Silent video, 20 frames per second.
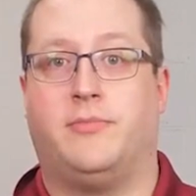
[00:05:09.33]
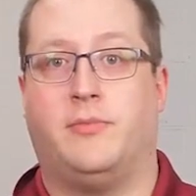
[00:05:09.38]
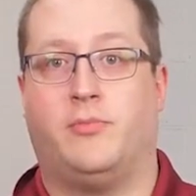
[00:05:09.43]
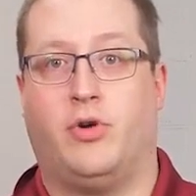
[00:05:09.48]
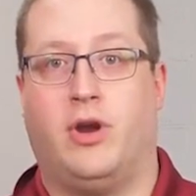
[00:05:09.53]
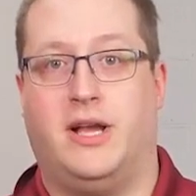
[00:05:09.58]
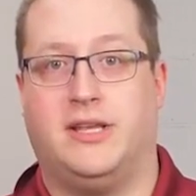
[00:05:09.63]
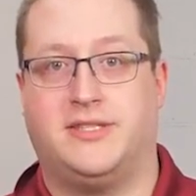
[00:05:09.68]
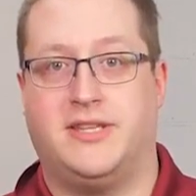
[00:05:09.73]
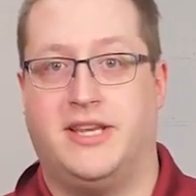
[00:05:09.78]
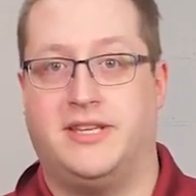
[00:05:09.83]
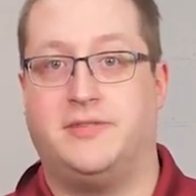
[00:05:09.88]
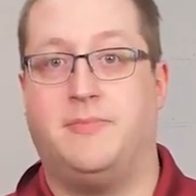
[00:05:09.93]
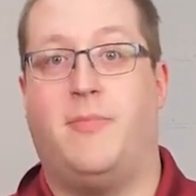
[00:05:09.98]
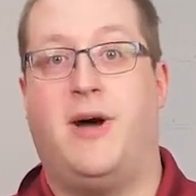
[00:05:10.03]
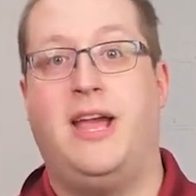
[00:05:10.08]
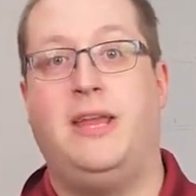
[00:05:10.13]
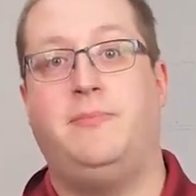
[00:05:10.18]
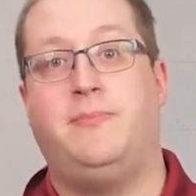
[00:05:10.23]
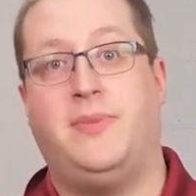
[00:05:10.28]
the process
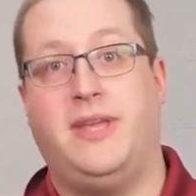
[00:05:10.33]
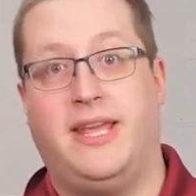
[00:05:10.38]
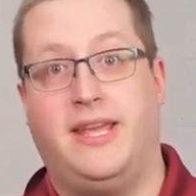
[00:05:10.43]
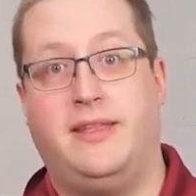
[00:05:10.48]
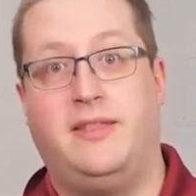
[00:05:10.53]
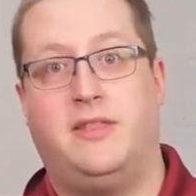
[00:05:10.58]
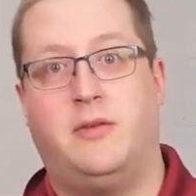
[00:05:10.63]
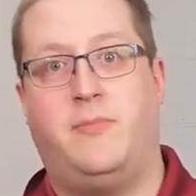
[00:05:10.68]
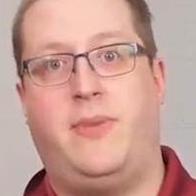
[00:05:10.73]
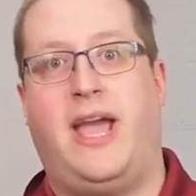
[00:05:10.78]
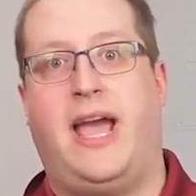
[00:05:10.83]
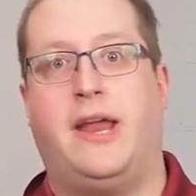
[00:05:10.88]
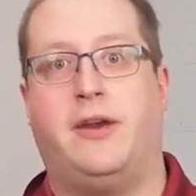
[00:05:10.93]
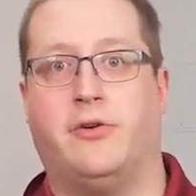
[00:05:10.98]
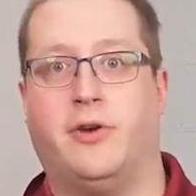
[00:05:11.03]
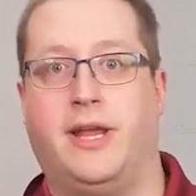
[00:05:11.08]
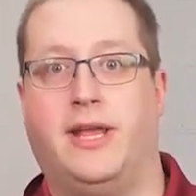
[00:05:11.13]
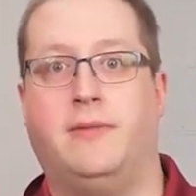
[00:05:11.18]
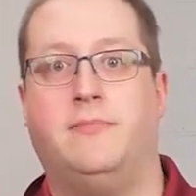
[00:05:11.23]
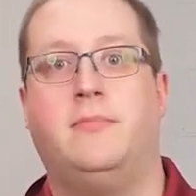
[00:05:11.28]
might be the
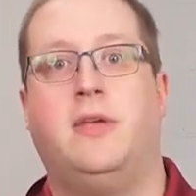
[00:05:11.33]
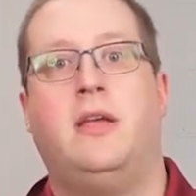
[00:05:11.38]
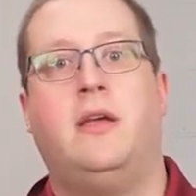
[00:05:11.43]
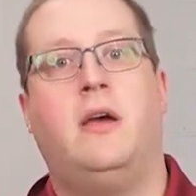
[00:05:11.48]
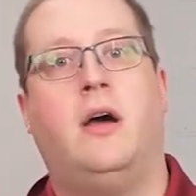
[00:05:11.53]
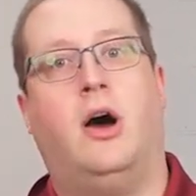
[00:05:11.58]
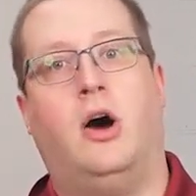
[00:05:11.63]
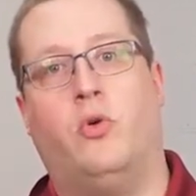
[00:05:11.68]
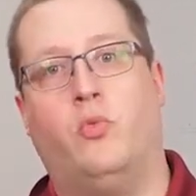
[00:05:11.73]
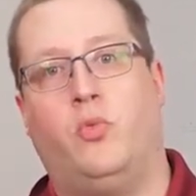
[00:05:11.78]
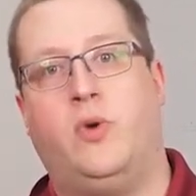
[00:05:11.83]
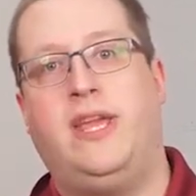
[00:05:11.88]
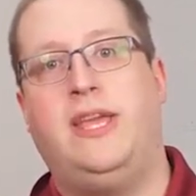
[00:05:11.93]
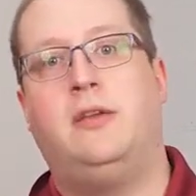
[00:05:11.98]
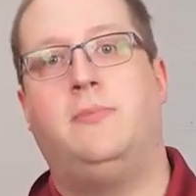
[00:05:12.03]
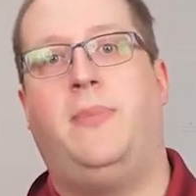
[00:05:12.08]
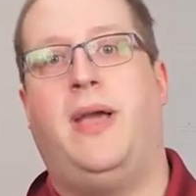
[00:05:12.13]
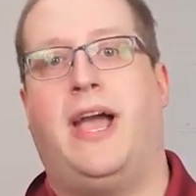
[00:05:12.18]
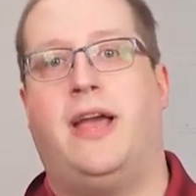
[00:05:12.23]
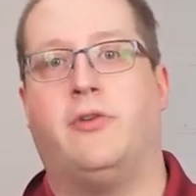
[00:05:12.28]
battery. A
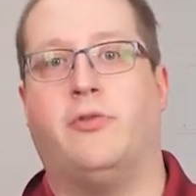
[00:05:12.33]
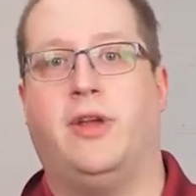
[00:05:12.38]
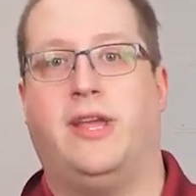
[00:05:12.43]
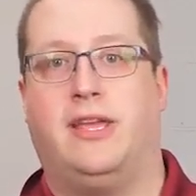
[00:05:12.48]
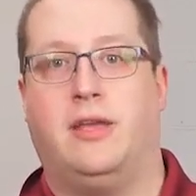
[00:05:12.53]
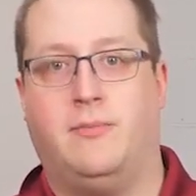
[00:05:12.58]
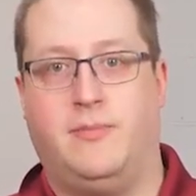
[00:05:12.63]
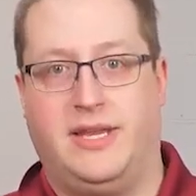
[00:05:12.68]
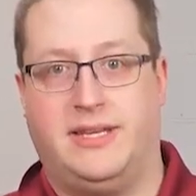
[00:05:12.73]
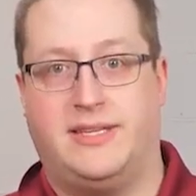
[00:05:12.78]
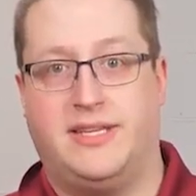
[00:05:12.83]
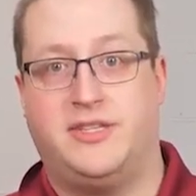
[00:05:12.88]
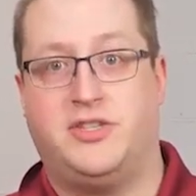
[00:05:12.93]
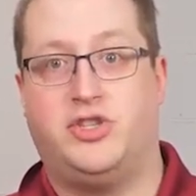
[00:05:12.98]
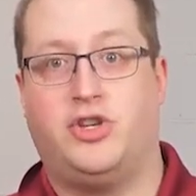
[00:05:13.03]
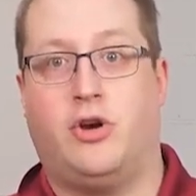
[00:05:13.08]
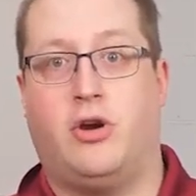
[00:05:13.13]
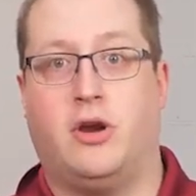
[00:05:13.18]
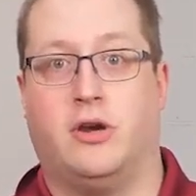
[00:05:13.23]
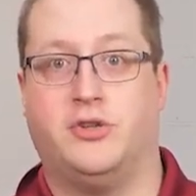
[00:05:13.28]
weak battery can be
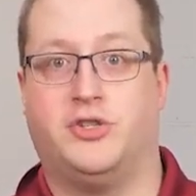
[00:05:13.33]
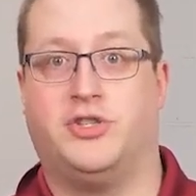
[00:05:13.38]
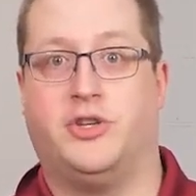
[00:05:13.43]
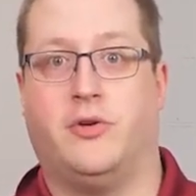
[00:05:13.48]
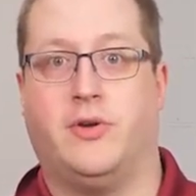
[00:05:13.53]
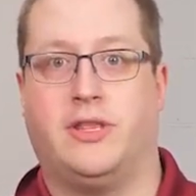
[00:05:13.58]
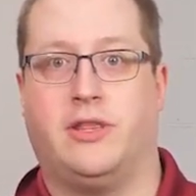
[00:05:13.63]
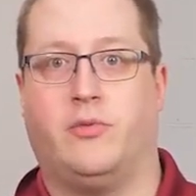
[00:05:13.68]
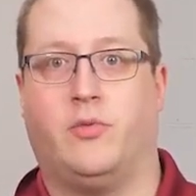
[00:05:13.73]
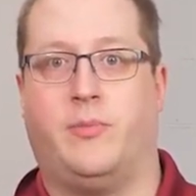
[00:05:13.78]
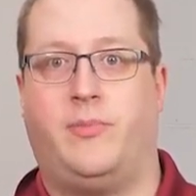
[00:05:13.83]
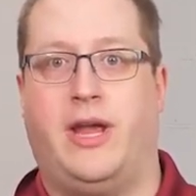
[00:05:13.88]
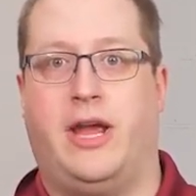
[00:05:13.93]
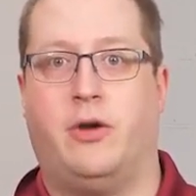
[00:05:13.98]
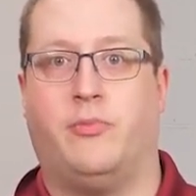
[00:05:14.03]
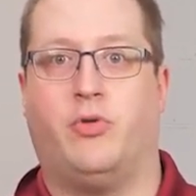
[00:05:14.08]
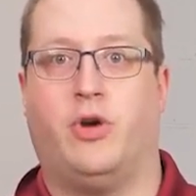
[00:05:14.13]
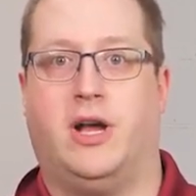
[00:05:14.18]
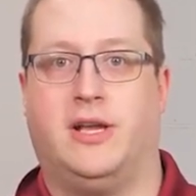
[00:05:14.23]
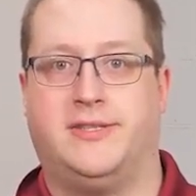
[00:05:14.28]
discharged during the
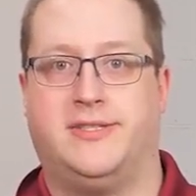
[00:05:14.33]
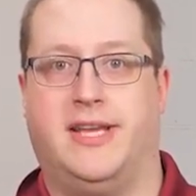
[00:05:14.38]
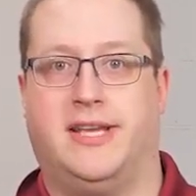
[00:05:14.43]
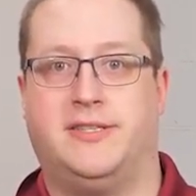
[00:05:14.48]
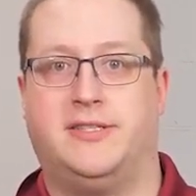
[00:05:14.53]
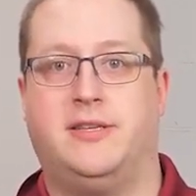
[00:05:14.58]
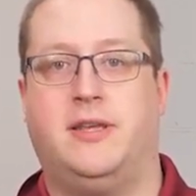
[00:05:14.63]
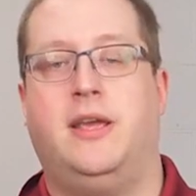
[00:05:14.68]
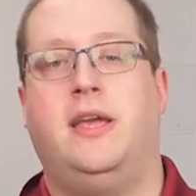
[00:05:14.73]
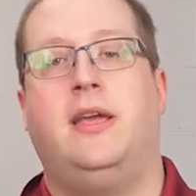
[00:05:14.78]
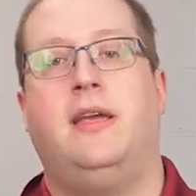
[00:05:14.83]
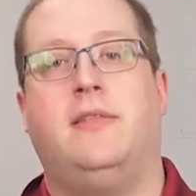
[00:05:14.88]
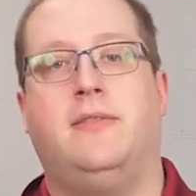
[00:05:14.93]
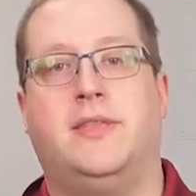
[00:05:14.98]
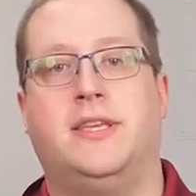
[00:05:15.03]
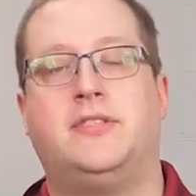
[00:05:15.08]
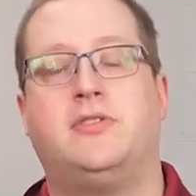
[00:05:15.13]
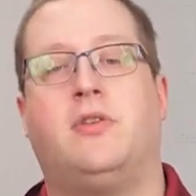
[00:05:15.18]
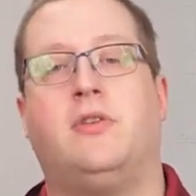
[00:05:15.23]
repair process. This